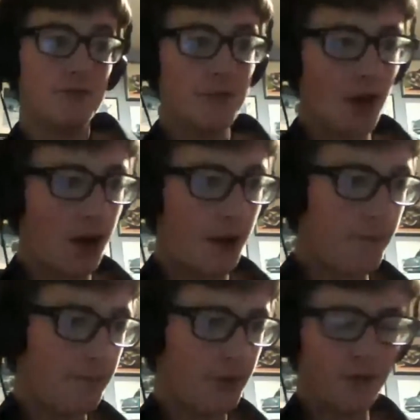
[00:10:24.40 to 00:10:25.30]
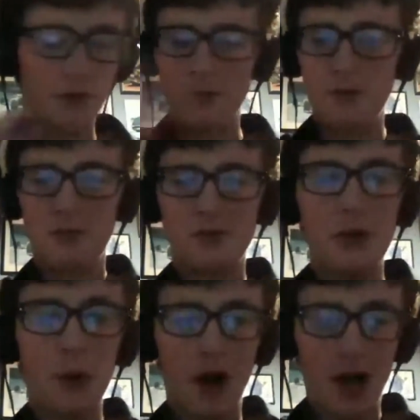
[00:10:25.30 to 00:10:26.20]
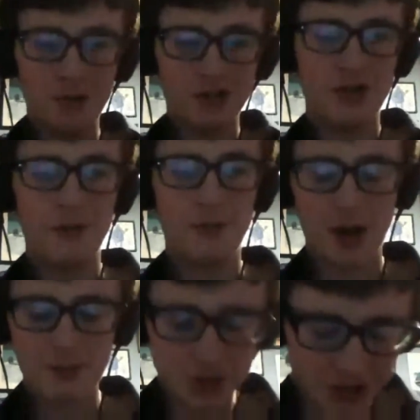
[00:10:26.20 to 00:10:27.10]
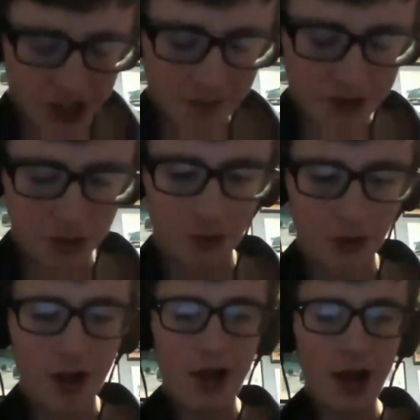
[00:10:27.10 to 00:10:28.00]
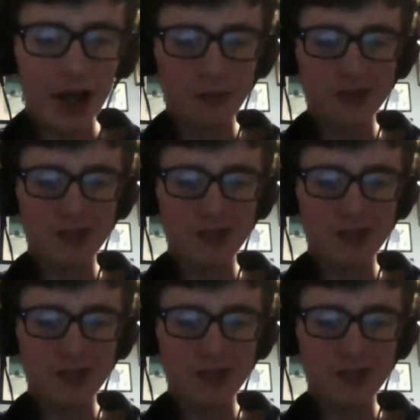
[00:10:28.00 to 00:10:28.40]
in, for people who don't know, I was in the premiere in Sir David Hall, and it